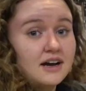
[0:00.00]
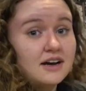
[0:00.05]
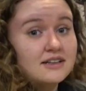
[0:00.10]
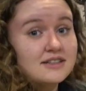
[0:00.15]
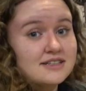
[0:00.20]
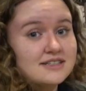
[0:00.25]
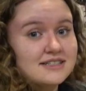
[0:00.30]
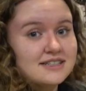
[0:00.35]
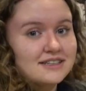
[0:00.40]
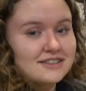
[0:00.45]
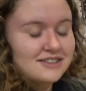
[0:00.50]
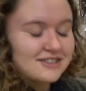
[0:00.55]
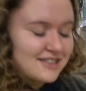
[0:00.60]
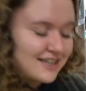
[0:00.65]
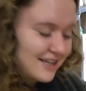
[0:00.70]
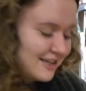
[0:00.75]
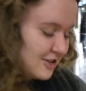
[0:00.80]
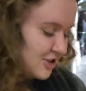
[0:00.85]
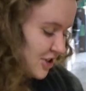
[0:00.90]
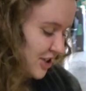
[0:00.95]
On the singles
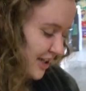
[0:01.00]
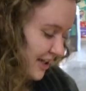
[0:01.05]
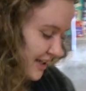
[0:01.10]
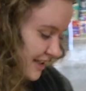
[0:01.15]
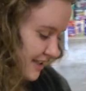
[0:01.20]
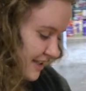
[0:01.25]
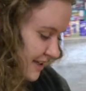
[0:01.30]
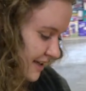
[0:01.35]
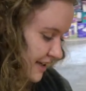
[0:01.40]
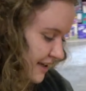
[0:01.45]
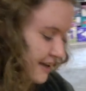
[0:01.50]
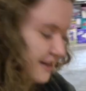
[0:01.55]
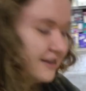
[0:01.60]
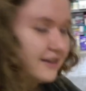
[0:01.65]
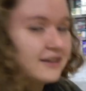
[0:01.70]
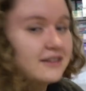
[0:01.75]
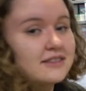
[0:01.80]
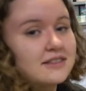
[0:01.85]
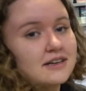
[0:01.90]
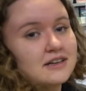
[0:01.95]
kit sheet,
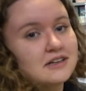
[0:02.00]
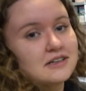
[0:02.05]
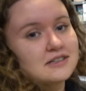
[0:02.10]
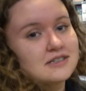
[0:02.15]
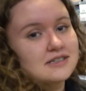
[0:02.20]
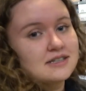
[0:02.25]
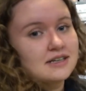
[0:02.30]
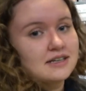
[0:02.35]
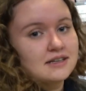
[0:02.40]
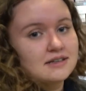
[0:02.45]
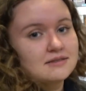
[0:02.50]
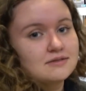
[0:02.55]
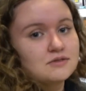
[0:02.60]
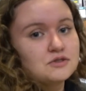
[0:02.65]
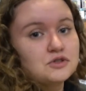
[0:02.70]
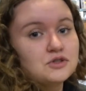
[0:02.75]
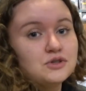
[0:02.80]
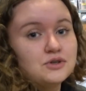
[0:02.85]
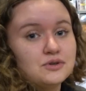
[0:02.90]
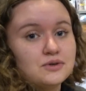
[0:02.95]
there's
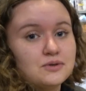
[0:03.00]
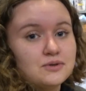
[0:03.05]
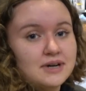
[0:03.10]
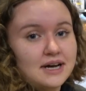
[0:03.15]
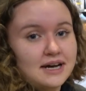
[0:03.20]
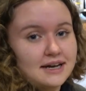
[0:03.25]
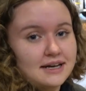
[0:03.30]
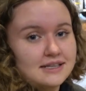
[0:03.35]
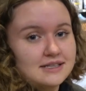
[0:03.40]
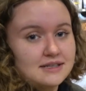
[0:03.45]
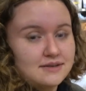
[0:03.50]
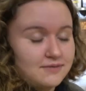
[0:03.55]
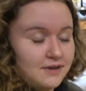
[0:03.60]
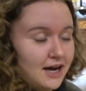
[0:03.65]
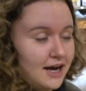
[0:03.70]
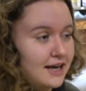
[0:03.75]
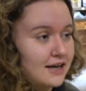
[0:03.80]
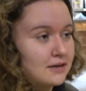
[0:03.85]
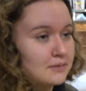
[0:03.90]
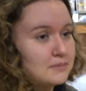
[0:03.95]
2 kinds of
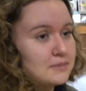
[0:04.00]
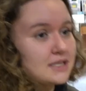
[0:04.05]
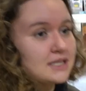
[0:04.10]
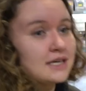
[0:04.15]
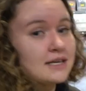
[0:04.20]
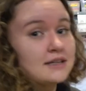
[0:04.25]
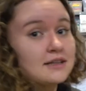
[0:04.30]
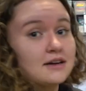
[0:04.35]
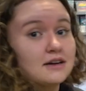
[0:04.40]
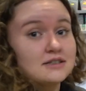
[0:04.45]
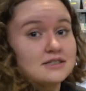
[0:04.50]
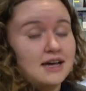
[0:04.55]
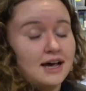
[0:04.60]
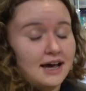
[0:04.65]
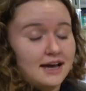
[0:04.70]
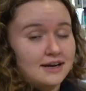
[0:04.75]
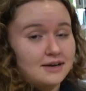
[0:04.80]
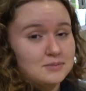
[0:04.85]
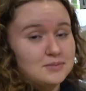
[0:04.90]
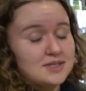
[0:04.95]
items. There's
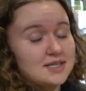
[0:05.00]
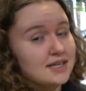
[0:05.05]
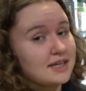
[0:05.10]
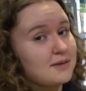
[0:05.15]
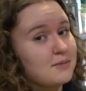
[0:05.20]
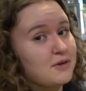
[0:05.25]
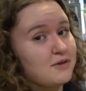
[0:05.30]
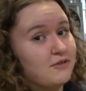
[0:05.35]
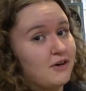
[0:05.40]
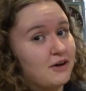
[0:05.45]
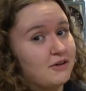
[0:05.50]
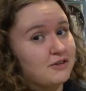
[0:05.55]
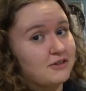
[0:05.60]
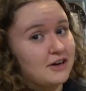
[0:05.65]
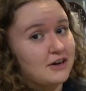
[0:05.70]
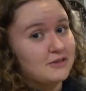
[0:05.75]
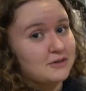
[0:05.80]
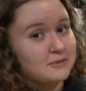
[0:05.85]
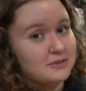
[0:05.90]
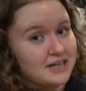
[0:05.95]
items that can be found
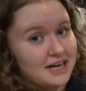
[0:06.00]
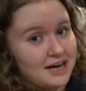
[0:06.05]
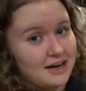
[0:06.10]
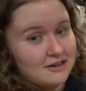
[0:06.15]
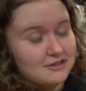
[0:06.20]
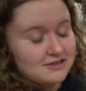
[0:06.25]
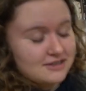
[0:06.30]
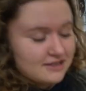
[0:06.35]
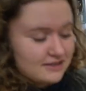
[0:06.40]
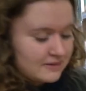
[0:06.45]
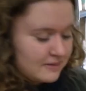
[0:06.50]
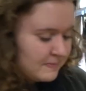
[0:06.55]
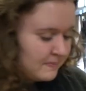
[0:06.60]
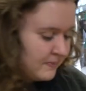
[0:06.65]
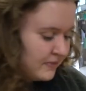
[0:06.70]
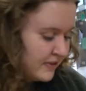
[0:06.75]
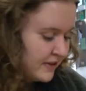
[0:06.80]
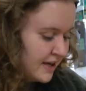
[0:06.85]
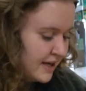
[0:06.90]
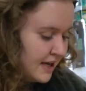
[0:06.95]
around the warehouse,
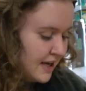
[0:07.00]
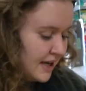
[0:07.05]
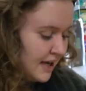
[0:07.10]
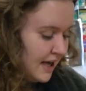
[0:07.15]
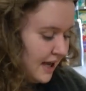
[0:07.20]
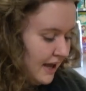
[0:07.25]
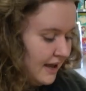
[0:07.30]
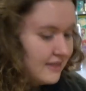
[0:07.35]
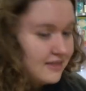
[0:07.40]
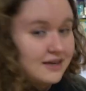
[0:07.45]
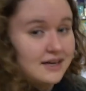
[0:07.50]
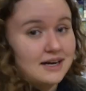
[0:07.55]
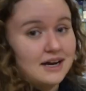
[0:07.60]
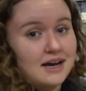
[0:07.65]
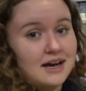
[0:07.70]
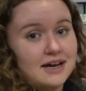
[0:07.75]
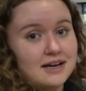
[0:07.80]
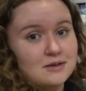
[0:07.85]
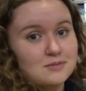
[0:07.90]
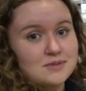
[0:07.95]
and then
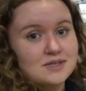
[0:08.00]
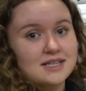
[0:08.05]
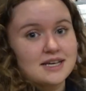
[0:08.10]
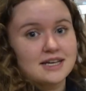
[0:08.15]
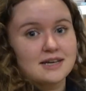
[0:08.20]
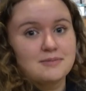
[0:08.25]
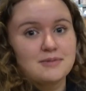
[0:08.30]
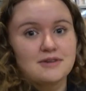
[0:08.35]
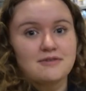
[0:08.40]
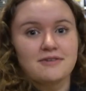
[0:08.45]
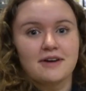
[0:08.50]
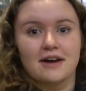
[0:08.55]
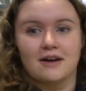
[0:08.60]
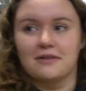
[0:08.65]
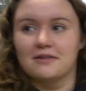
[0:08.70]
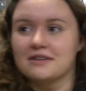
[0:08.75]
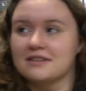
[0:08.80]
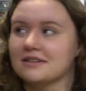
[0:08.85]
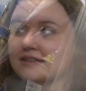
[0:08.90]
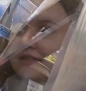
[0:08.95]
items that can be found